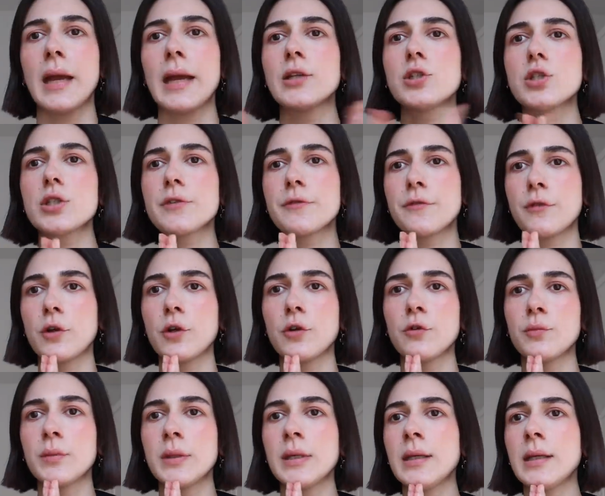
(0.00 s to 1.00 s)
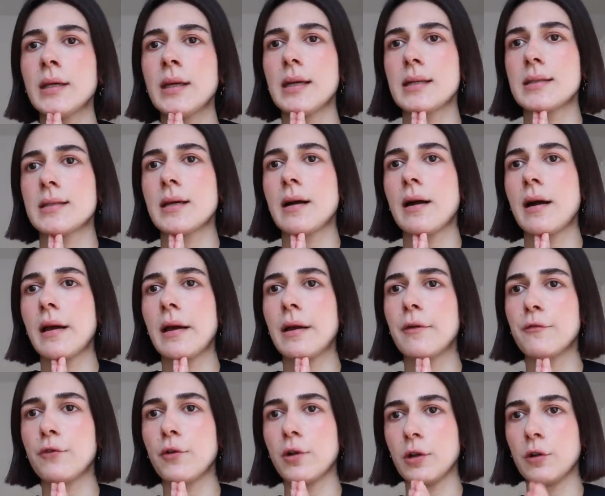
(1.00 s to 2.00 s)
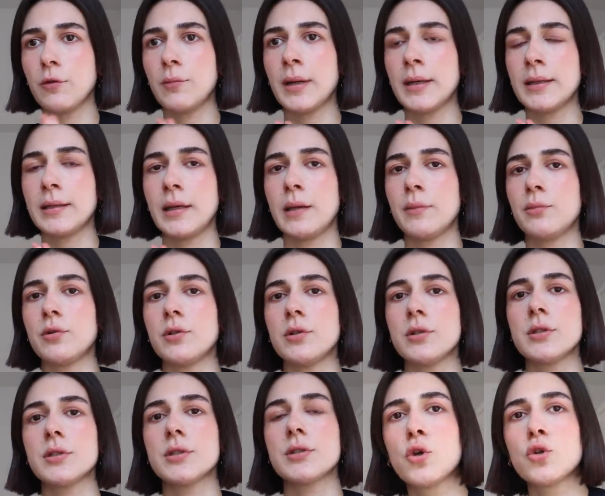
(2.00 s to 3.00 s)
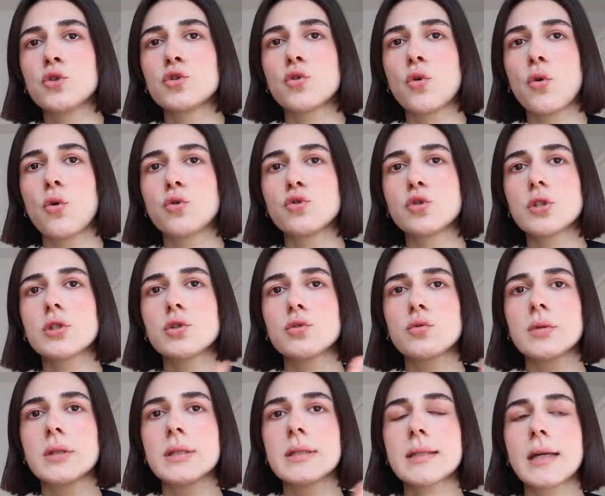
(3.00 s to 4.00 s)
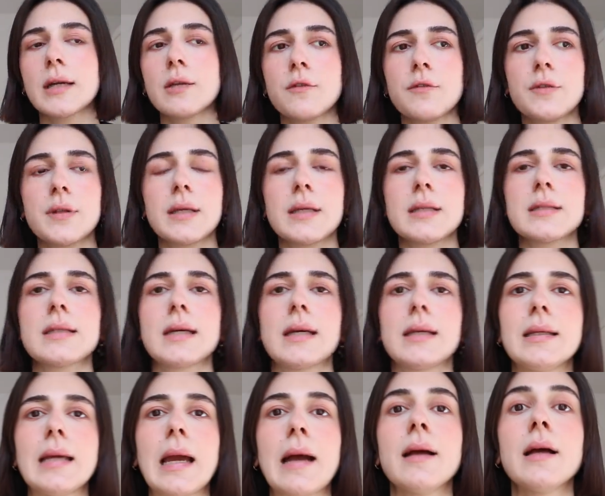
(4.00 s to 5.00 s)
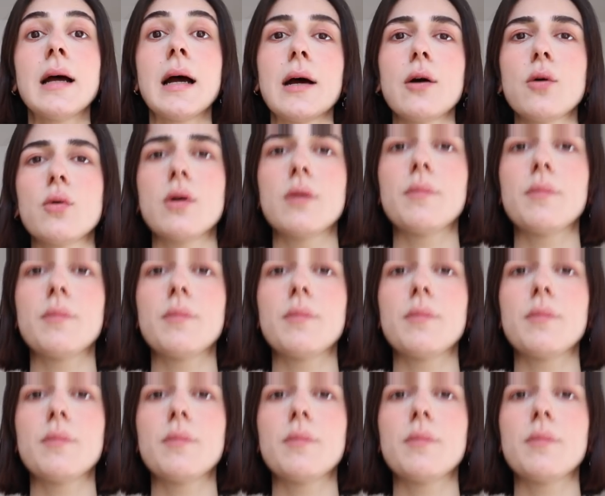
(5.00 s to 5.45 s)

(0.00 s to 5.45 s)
and just follow me as I follow my neighbors. So just do these kind of things. And yeah, oh,